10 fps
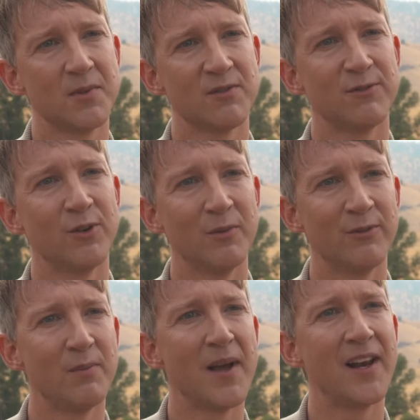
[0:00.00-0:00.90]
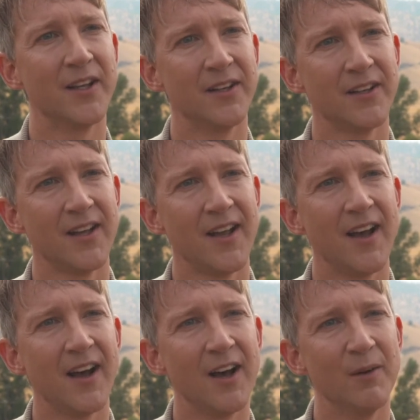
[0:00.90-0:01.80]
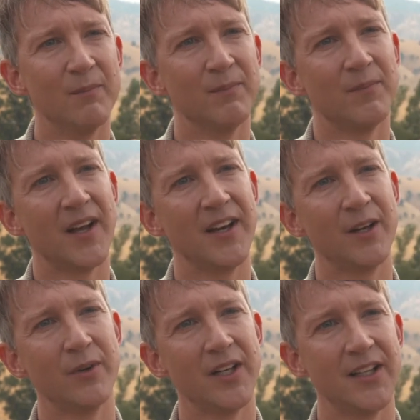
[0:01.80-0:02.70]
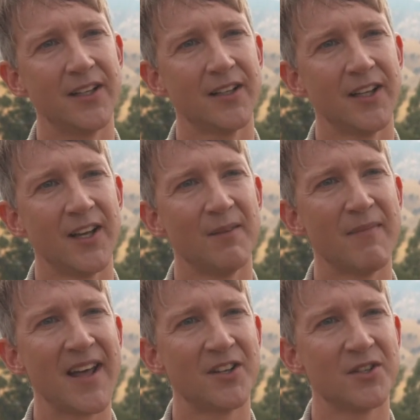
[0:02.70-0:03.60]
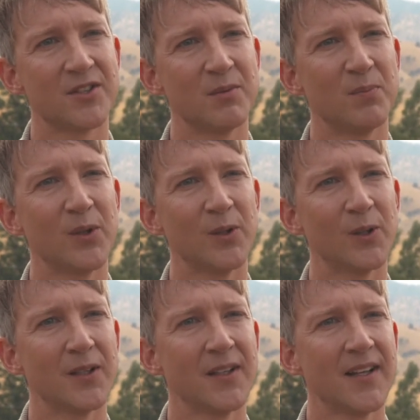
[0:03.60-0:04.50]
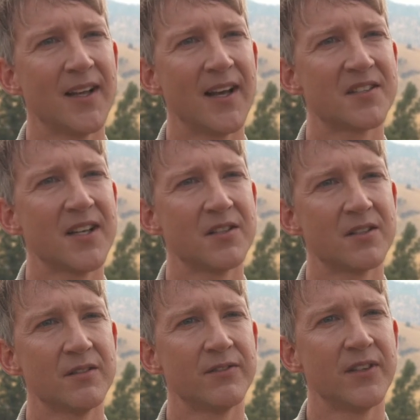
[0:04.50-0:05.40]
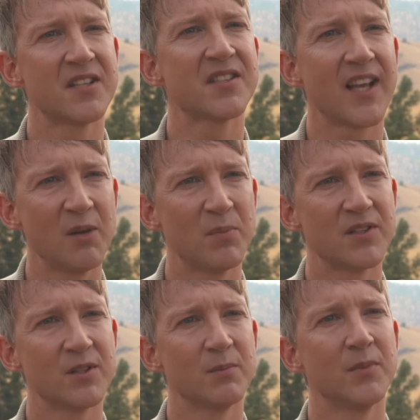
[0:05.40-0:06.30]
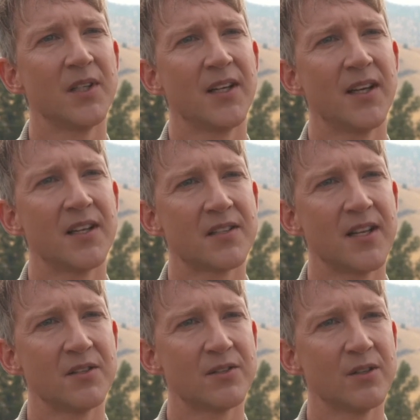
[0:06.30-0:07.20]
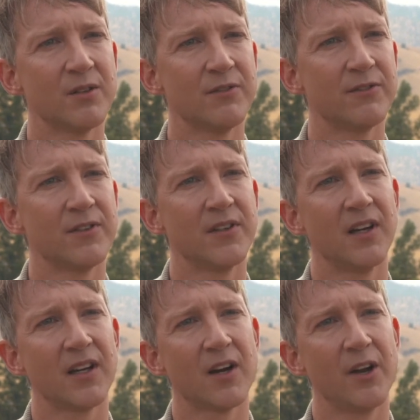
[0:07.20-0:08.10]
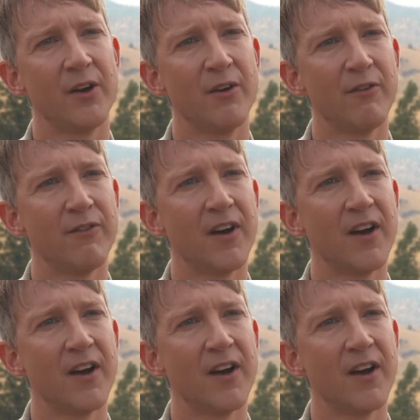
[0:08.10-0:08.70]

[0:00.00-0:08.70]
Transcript: as a form of rebellion, and he really manages to pull a sense of escapism, a sense of kind of